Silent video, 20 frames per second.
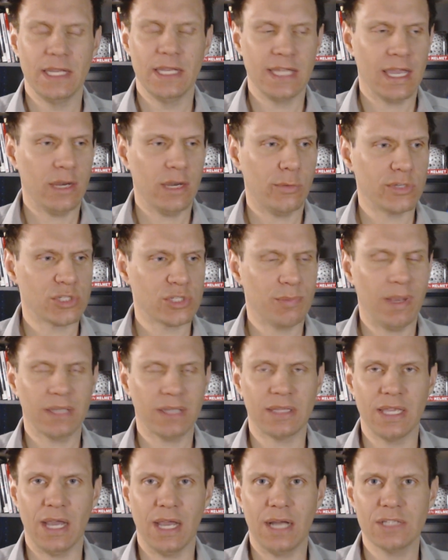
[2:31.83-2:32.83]
and you got to
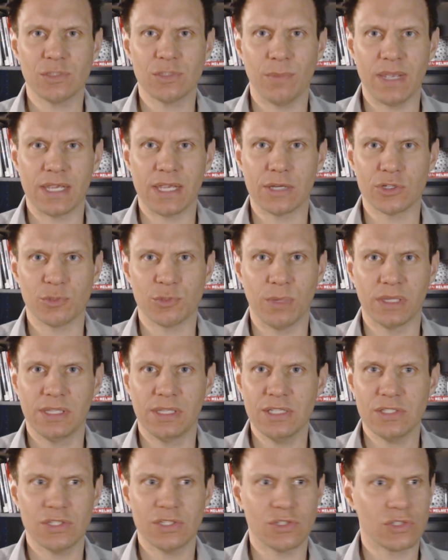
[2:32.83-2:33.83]
respect the odds makers,
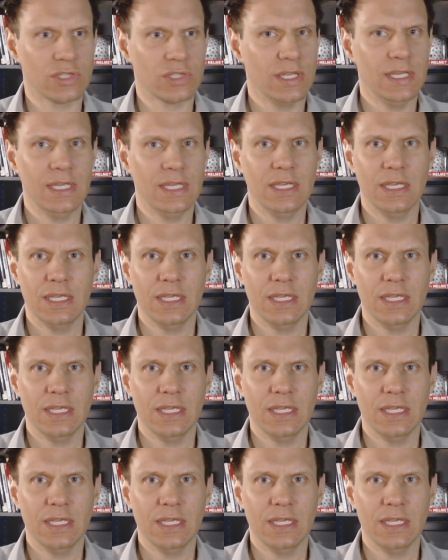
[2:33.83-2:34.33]
but this is,